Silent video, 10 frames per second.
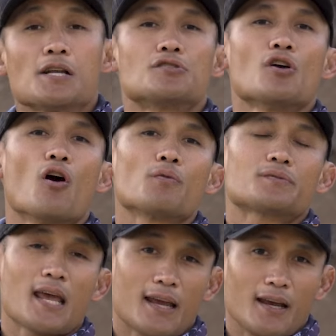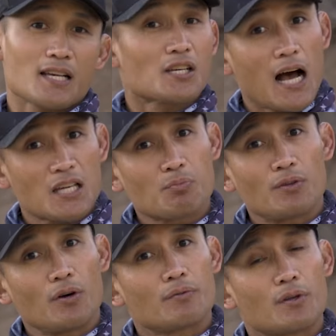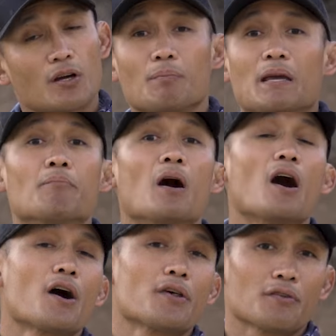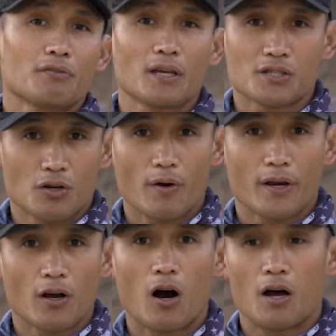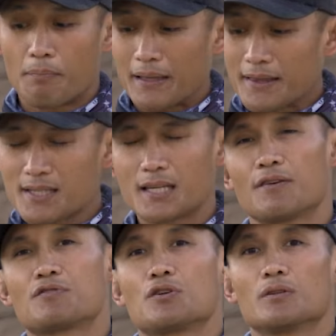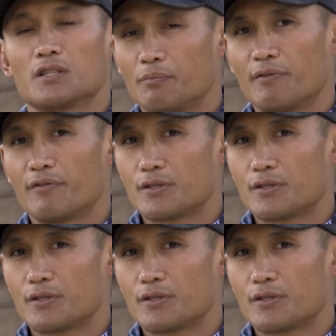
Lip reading: Don't take it as gospel though. There can be other things going on, but this gives you a little bit of a